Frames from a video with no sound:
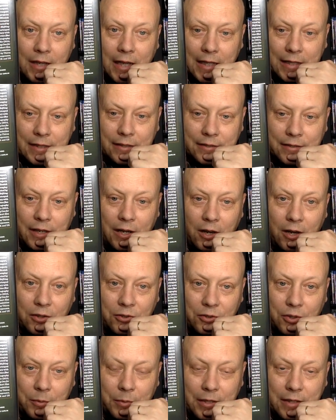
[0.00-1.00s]
at this
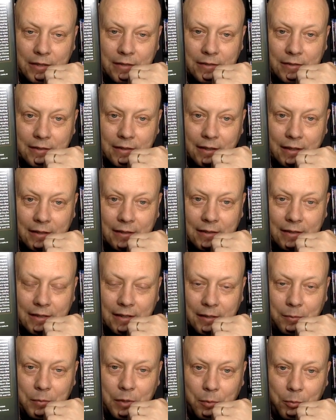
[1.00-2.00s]
character. I mean, he's like,
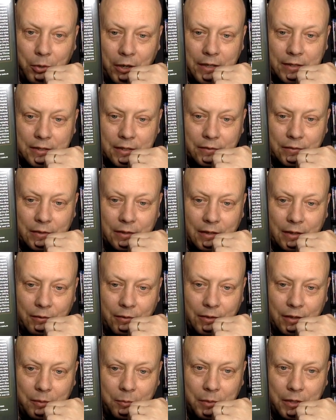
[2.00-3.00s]
he can be abrasive and
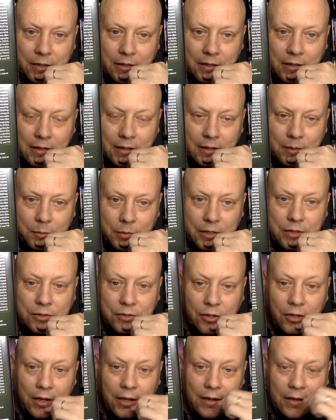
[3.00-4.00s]
everything, but
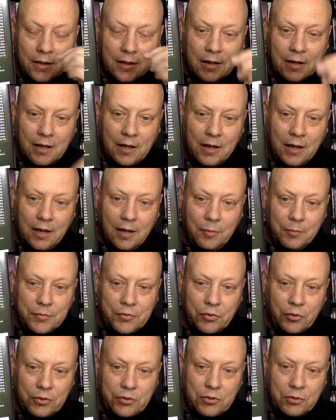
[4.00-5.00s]
he's good.
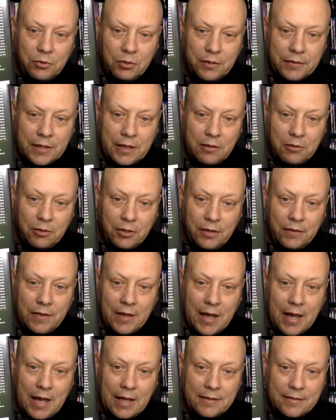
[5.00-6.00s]
So it's cool that they included
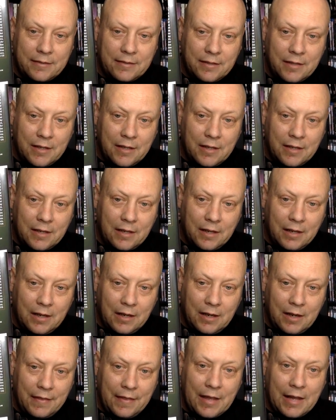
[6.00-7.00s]
that.
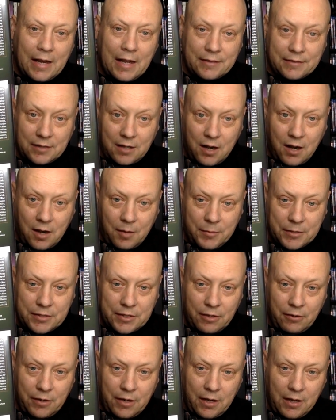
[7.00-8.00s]
And that has a
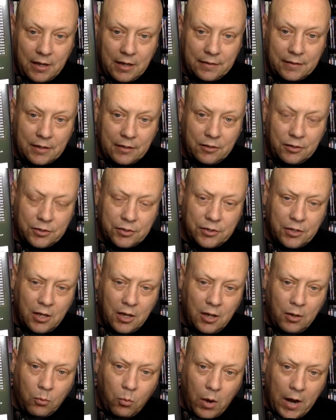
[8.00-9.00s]
commentary on it. Then there's
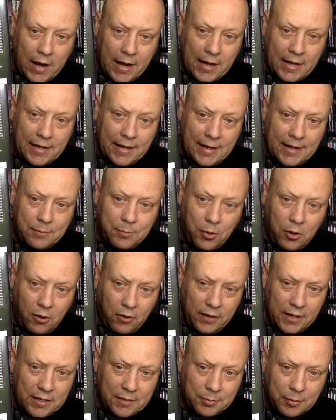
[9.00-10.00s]
Why I Hate
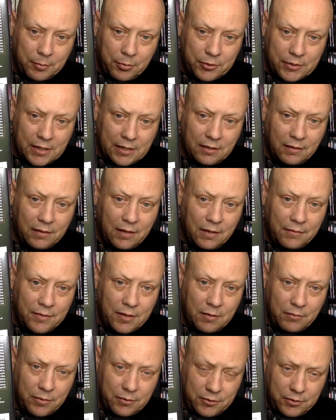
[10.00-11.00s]
Parties But Pretend to Love
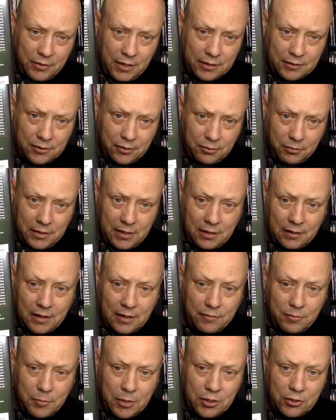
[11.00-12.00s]
Them from 2003, an
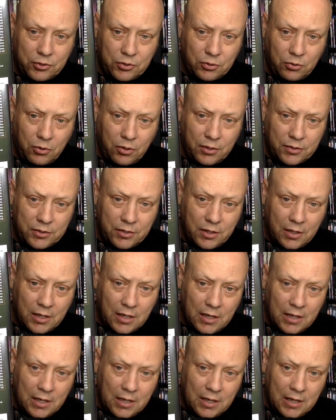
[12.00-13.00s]
11-minute short,
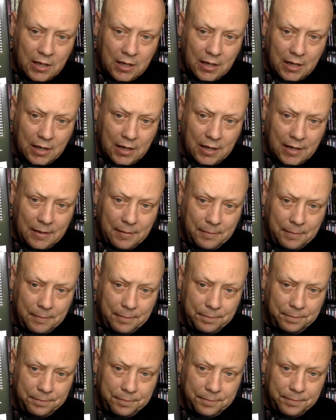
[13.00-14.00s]

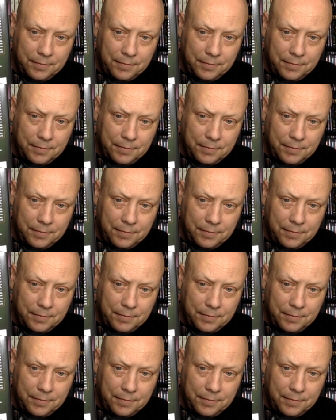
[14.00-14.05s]
written